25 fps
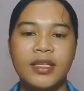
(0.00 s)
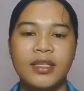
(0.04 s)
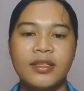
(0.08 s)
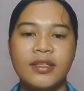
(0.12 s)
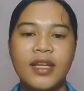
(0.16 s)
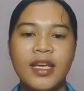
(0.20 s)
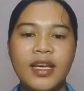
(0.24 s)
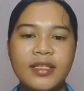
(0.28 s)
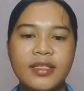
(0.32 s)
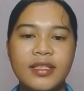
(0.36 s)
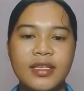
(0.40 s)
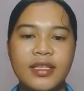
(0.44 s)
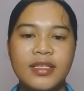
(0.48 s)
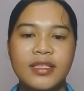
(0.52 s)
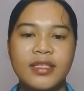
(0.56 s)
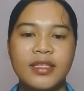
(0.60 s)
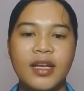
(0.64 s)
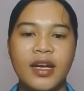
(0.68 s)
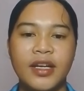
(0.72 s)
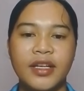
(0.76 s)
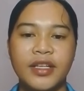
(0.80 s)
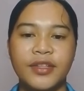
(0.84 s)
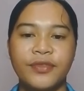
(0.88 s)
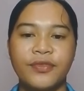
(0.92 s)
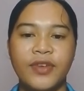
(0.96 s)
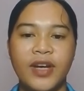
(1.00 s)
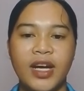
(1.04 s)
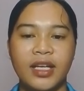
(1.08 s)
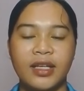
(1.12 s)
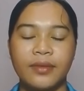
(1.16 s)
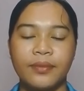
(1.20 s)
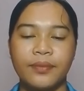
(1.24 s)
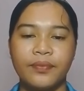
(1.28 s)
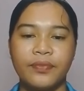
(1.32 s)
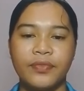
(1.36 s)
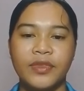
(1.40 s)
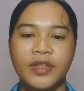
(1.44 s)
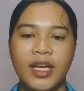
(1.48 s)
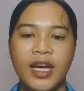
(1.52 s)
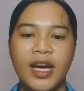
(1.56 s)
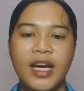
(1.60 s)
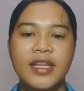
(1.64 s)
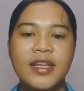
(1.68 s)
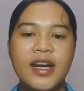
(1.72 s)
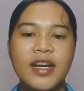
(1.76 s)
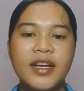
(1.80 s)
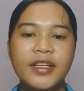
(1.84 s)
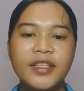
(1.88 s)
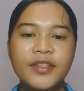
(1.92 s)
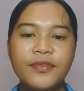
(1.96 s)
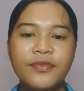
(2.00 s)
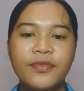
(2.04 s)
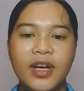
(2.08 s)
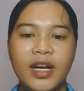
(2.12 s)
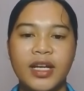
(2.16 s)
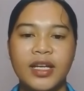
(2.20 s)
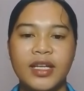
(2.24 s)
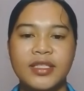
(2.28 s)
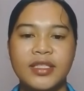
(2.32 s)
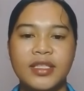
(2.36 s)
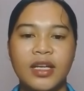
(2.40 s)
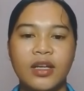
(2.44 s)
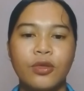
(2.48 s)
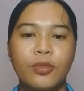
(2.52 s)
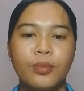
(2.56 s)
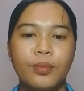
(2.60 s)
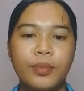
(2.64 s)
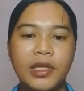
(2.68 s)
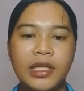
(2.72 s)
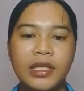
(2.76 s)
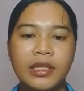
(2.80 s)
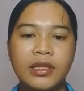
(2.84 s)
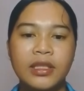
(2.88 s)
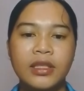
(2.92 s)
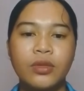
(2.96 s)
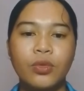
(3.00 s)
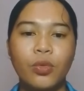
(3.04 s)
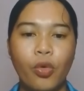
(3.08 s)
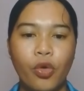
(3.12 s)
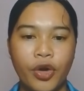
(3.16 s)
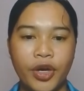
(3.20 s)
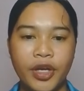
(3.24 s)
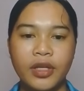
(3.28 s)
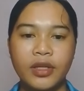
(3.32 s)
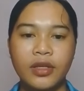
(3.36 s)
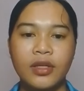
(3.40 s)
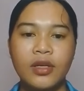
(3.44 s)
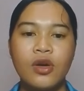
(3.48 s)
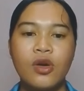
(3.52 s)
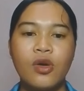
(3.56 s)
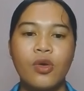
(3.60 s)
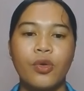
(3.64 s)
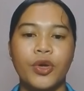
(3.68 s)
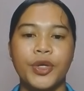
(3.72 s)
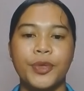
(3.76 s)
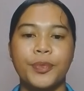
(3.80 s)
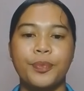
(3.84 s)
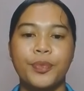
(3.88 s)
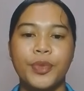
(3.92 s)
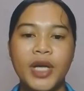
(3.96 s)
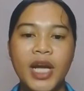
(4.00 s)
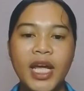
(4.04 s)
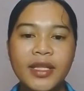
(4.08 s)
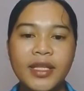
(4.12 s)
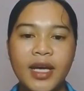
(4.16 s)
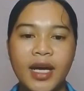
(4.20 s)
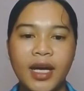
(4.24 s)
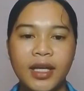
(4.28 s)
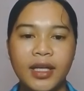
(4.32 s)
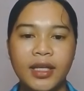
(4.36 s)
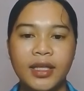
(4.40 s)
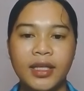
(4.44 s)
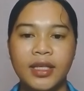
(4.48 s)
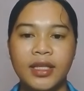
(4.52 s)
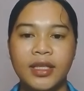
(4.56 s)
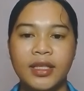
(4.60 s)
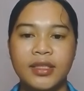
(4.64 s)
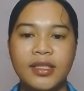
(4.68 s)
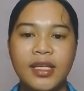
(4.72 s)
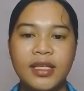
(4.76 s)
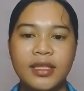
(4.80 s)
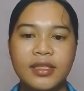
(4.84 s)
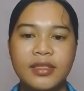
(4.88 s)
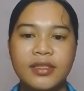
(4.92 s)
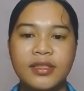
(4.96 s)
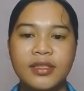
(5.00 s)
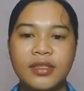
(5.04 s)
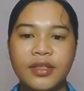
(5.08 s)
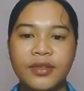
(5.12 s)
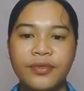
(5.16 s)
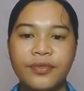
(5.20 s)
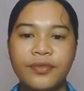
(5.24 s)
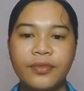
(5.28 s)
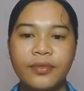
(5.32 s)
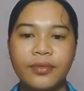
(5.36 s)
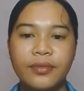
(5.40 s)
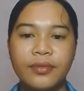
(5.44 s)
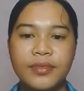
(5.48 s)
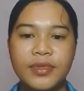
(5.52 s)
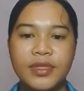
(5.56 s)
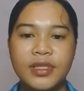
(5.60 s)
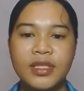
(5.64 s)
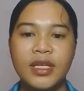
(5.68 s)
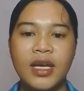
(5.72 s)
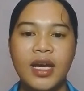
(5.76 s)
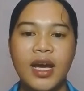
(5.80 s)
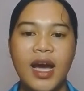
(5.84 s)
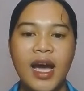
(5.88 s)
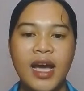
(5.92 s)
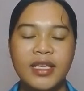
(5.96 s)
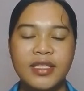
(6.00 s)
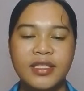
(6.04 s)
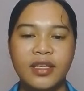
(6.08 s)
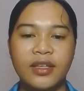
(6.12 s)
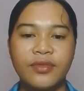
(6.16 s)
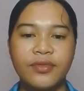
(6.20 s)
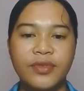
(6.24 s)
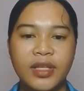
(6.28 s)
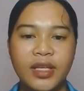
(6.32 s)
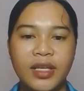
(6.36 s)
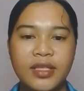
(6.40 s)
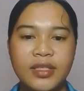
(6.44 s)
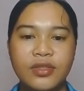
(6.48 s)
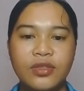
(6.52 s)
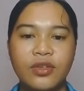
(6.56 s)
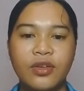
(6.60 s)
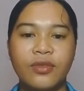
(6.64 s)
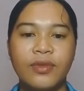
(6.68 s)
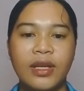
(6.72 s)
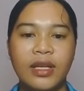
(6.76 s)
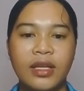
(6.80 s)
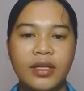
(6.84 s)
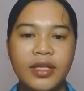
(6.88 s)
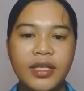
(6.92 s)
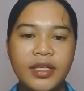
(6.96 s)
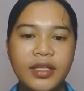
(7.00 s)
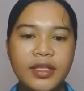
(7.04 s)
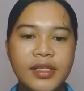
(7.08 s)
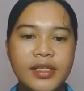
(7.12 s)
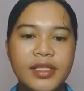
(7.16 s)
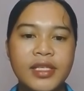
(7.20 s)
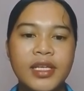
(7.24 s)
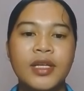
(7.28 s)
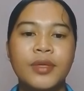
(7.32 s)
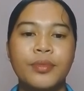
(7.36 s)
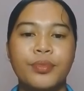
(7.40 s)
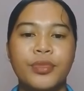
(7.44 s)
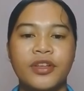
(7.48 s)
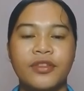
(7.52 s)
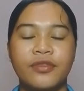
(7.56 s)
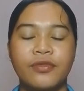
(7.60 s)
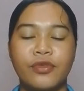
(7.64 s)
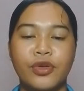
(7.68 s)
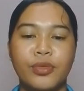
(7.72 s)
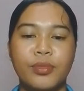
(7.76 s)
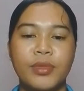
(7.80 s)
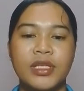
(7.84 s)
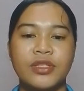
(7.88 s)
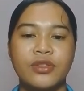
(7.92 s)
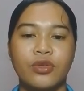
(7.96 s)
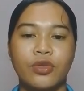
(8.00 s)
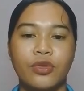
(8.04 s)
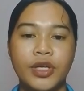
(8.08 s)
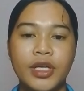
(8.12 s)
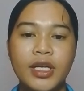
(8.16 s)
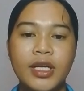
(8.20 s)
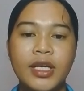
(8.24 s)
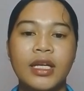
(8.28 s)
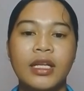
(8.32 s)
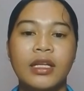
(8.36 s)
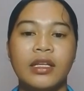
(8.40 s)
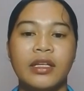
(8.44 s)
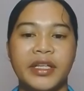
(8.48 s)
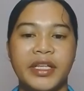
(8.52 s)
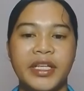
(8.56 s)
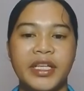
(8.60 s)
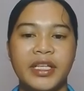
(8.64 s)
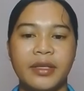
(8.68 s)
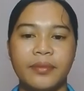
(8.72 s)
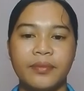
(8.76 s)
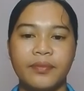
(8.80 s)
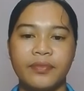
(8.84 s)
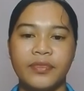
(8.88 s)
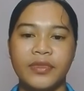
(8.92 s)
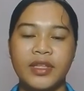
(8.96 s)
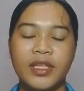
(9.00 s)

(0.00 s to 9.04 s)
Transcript: Next is artifact. An artifact is a completed work or product that serves as evidence of a learner's performance or learning.